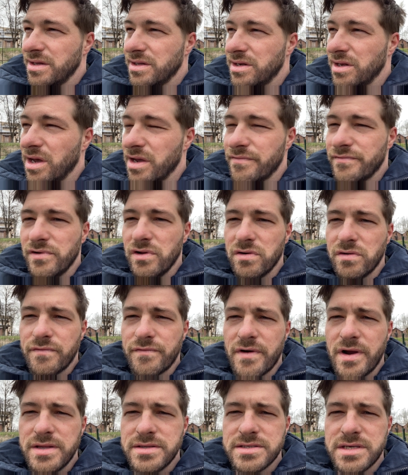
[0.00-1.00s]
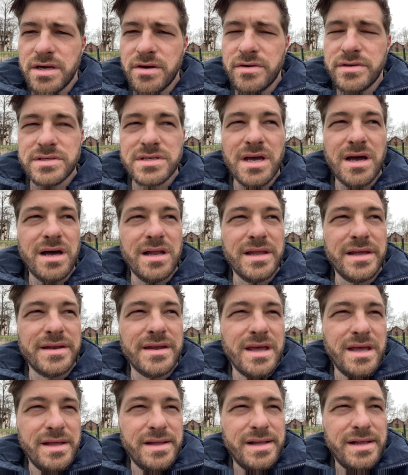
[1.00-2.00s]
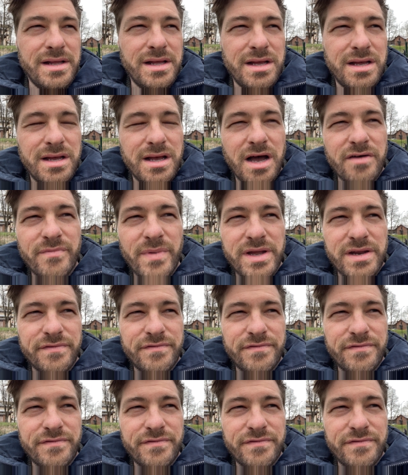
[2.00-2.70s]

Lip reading: lifelong friends here in Tallinn. I've made a